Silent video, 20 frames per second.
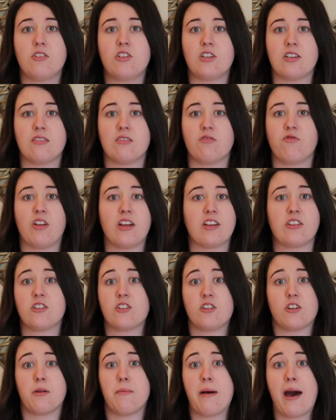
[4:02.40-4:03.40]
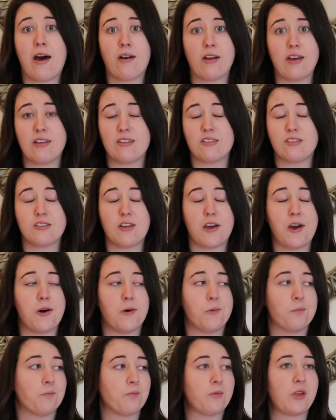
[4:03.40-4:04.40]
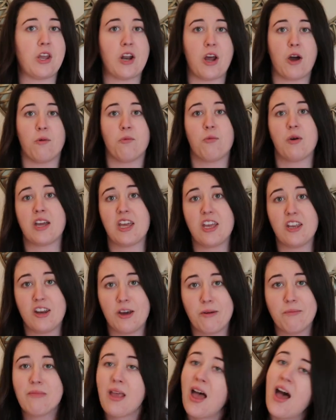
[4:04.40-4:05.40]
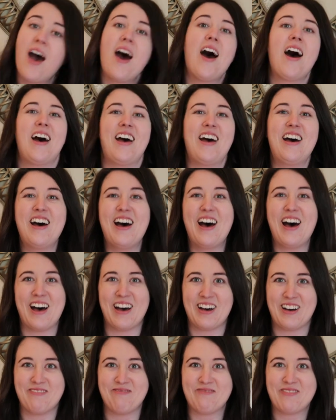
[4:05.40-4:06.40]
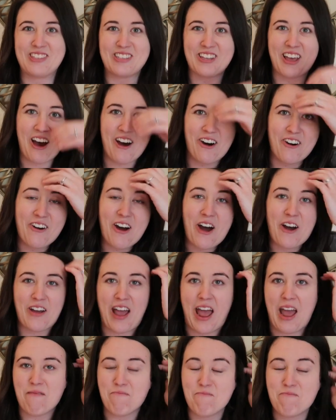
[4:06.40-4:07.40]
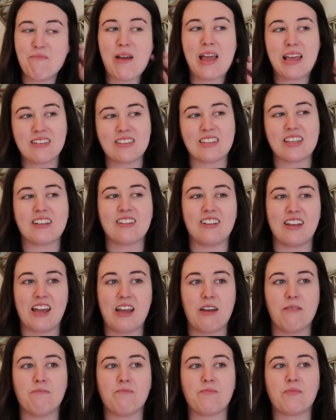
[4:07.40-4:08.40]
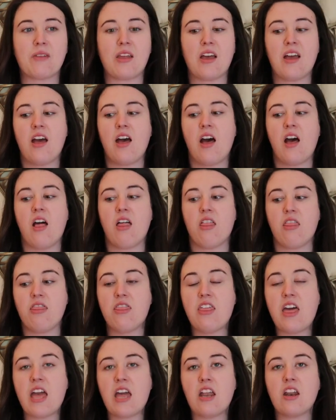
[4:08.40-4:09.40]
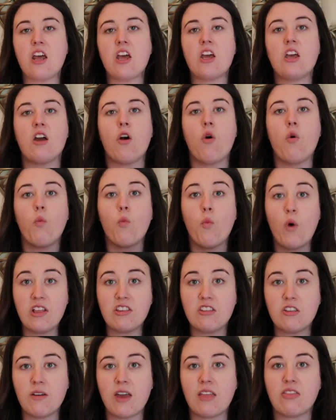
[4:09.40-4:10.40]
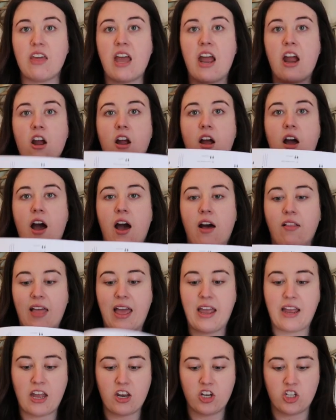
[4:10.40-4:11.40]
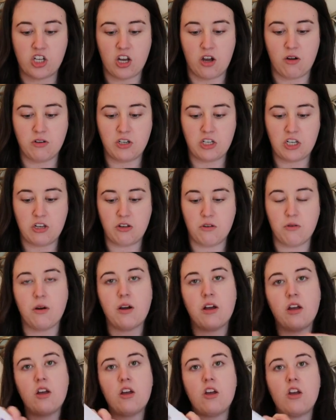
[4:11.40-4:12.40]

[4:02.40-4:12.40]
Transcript: just flustered about it. So, you know, what can you do? Um, so, okay, basically, then once you get there, like I showed you,